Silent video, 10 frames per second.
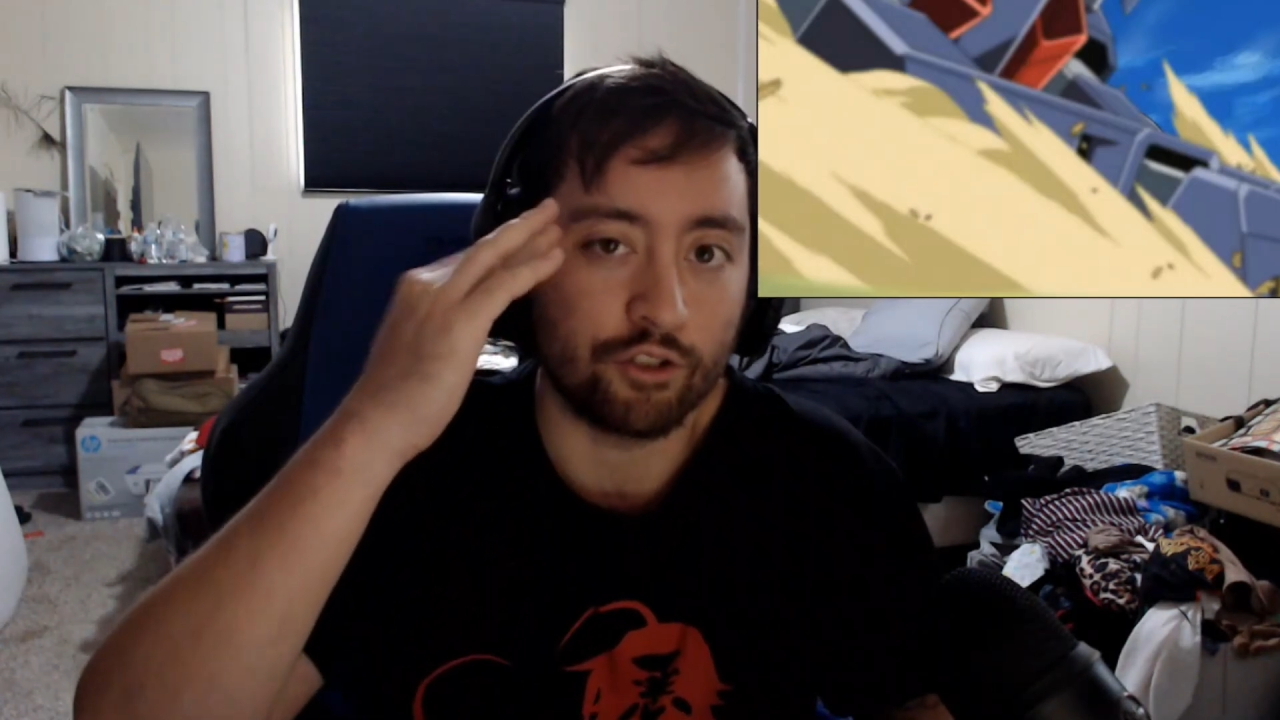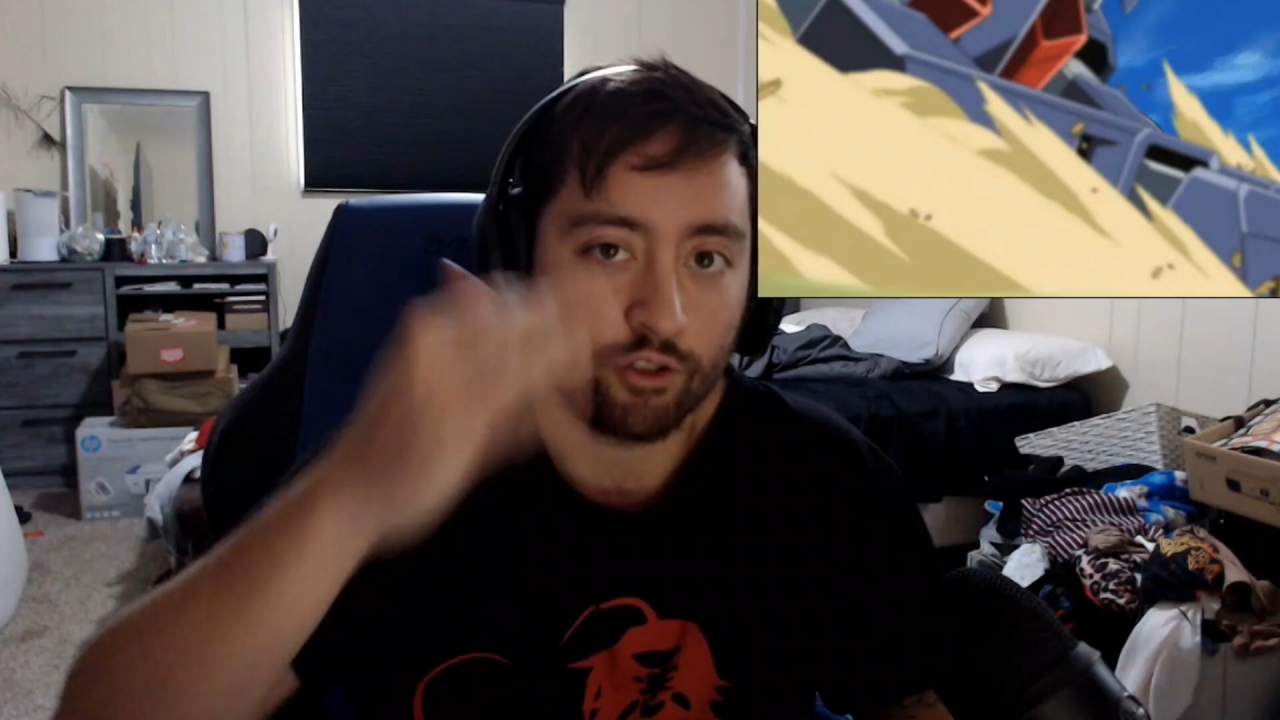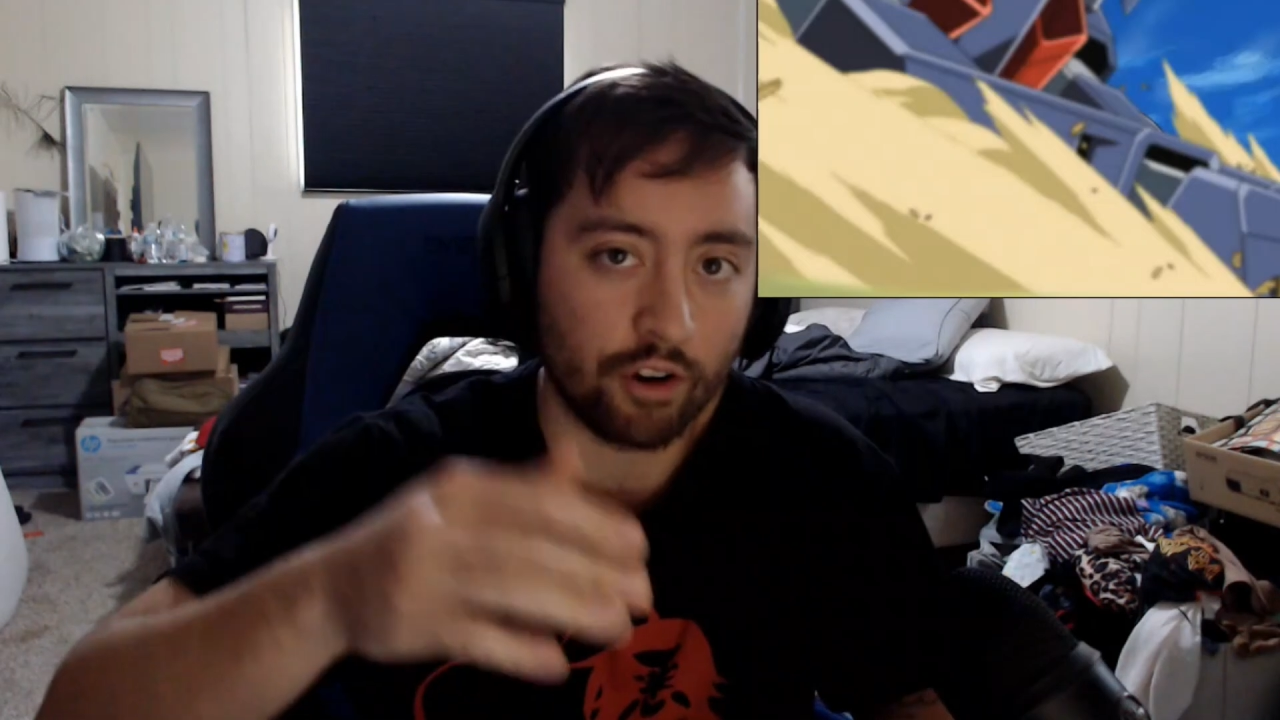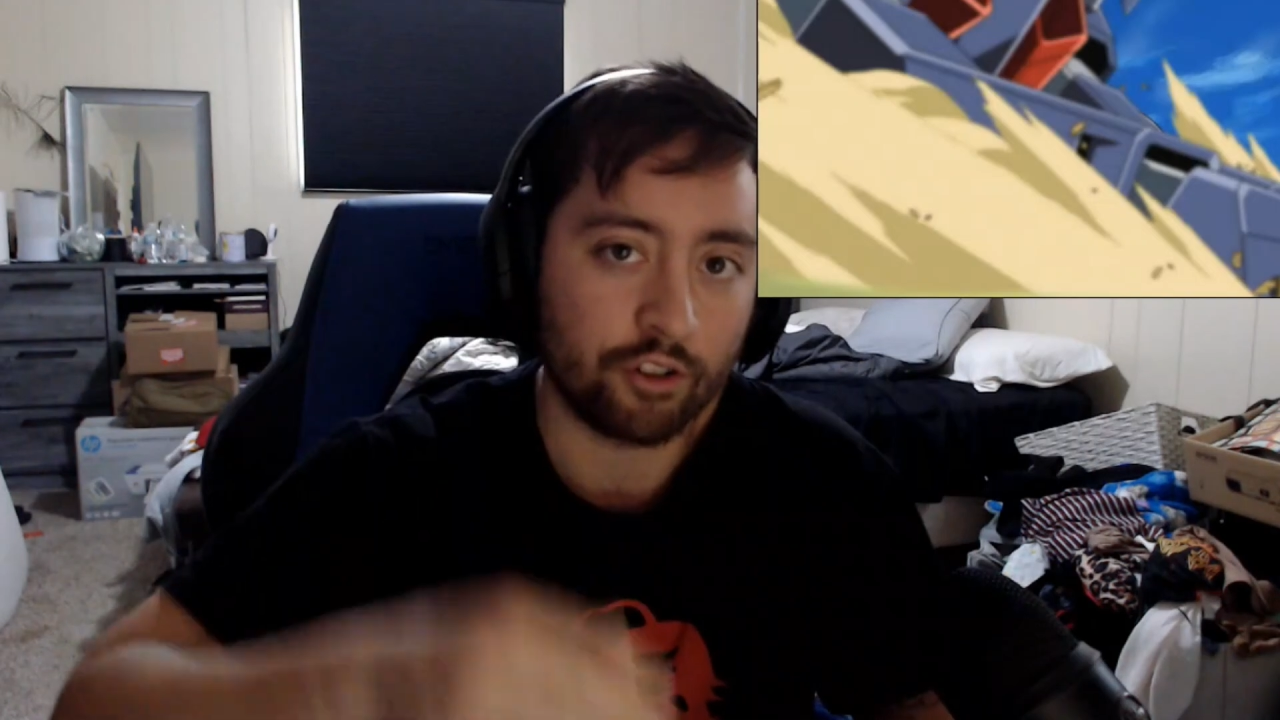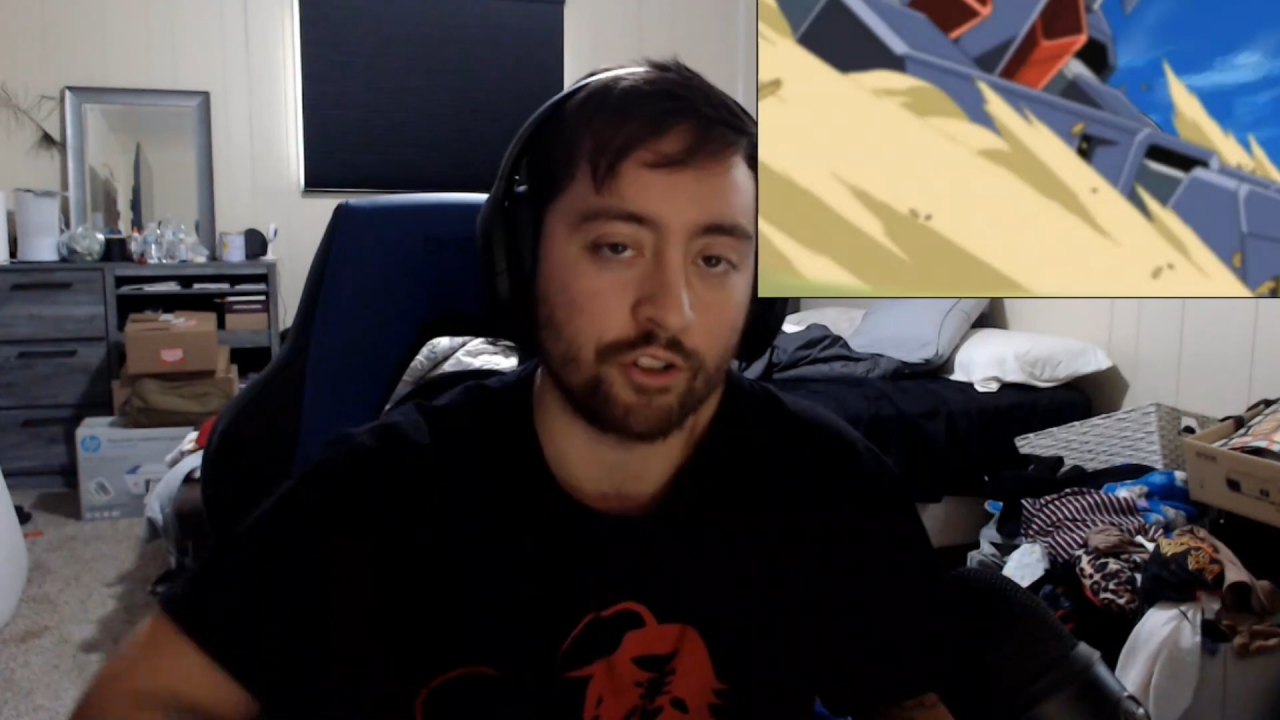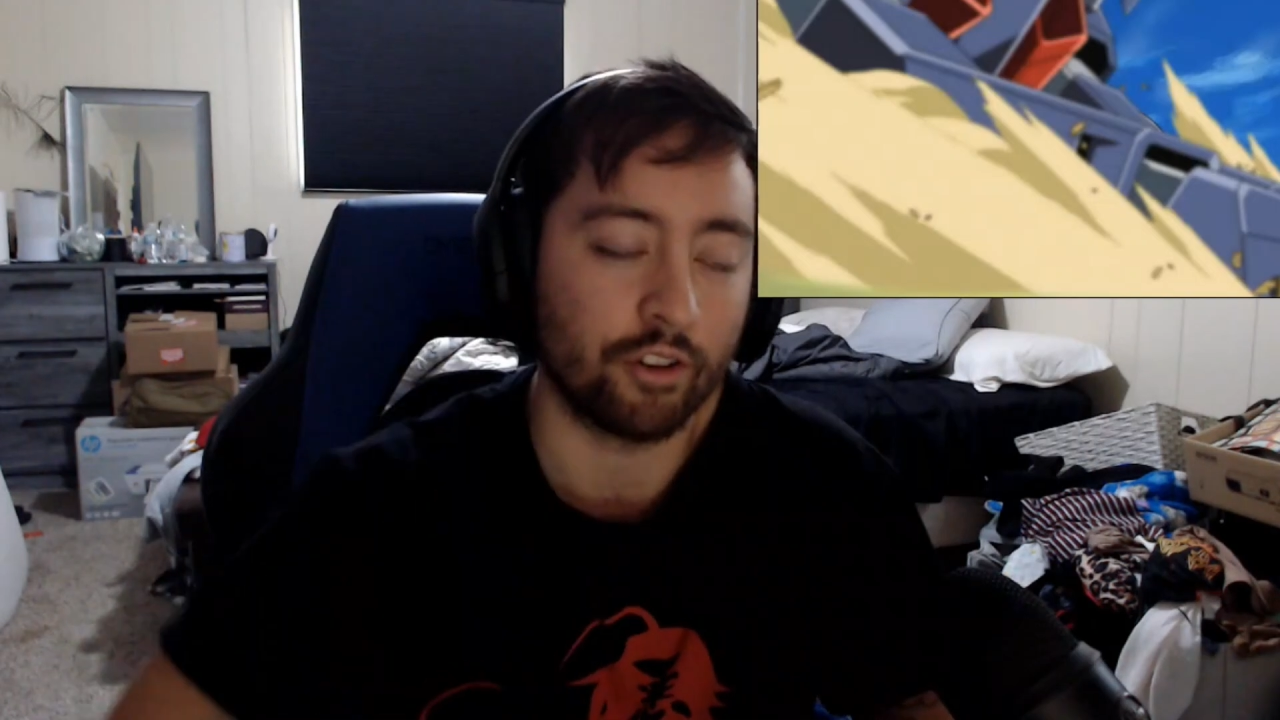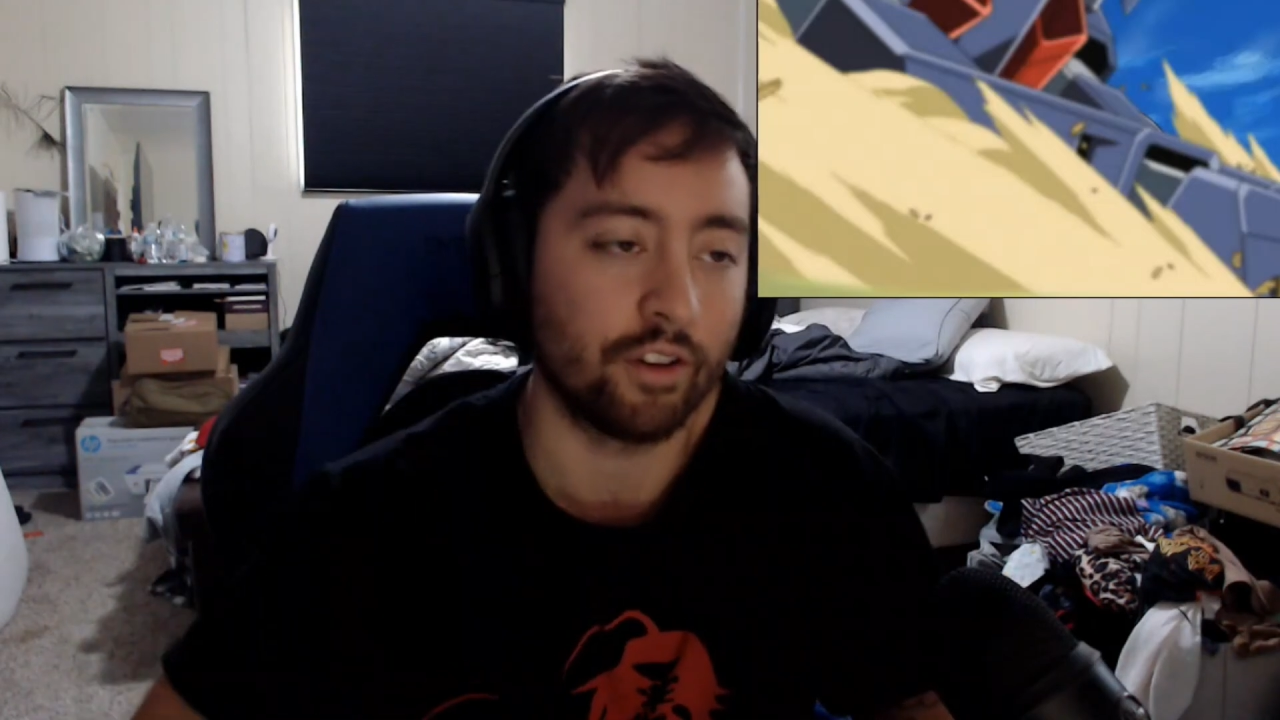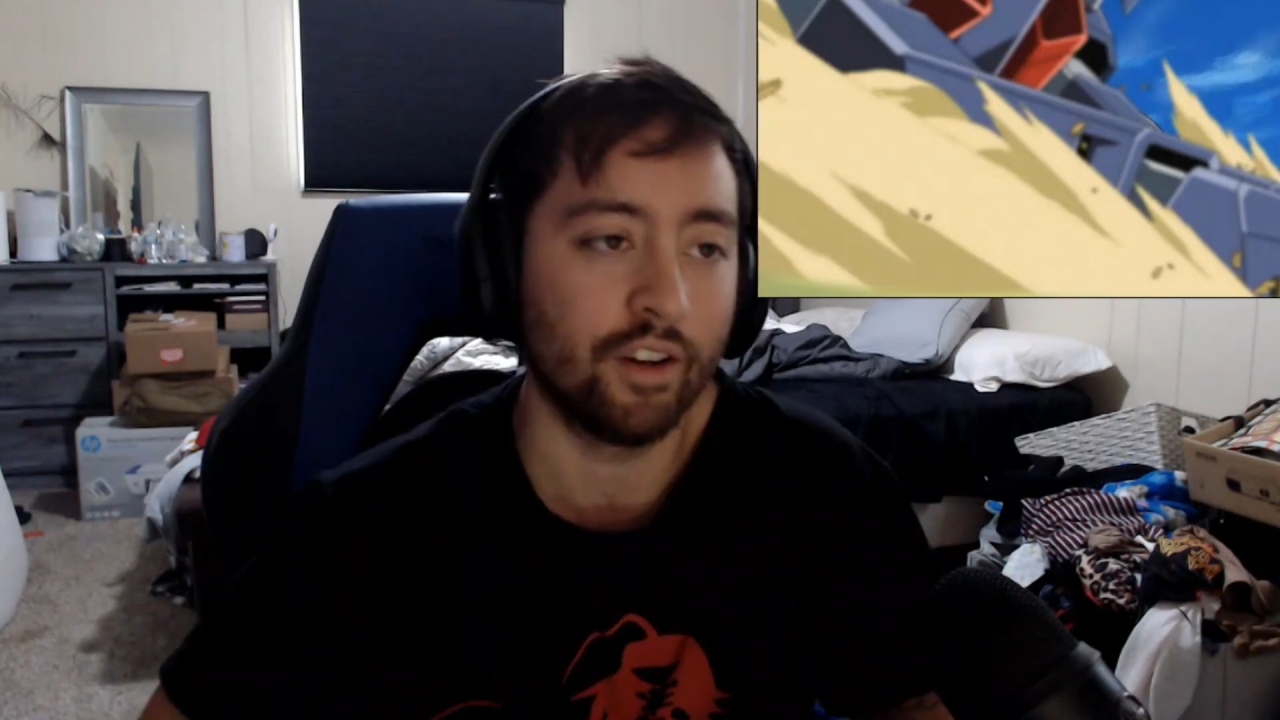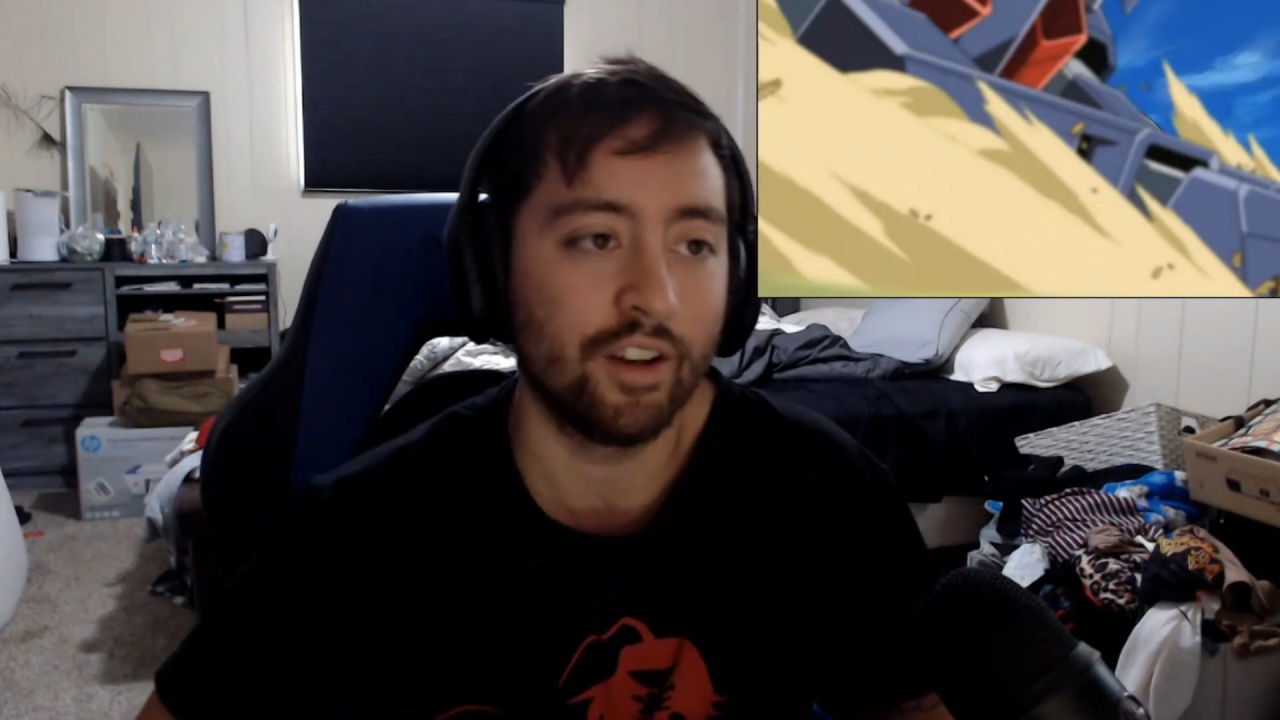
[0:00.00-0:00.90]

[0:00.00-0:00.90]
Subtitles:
structure.